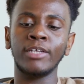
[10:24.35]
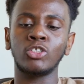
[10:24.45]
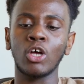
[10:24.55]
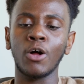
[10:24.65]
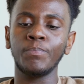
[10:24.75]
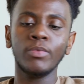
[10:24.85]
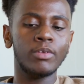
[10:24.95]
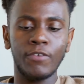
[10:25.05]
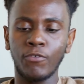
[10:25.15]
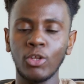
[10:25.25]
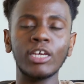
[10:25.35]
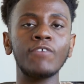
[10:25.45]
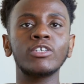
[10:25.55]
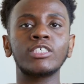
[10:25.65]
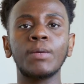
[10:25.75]
So if you're looking
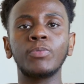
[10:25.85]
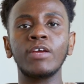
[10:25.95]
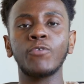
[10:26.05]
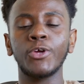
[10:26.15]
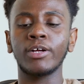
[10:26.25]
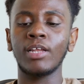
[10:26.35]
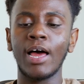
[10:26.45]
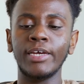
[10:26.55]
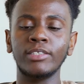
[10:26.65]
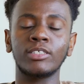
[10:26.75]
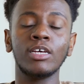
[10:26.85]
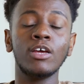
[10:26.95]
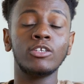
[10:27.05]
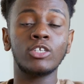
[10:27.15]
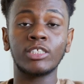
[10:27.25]
for something for your clients
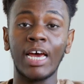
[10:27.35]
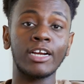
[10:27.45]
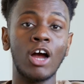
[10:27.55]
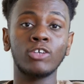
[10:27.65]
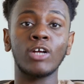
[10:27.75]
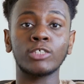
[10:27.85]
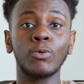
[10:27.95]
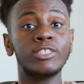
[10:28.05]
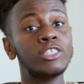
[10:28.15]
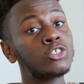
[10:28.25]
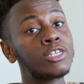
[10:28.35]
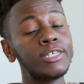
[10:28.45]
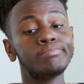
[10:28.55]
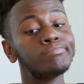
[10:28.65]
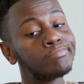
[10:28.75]
to sign contracts with digitally,
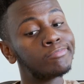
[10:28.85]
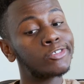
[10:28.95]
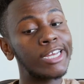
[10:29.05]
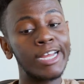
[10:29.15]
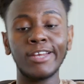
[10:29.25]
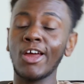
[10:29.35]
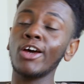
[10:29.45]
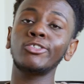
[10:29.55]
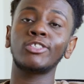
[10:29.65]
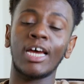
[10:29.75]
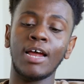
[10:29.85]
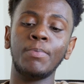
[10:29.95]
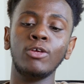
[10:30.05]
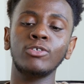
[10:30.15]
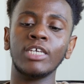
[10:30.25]
check out DocuSign. I've
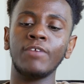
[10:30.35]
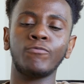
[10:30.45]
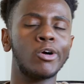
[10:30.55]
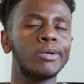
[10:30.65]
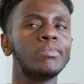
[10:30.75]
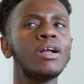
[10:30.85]
been using it for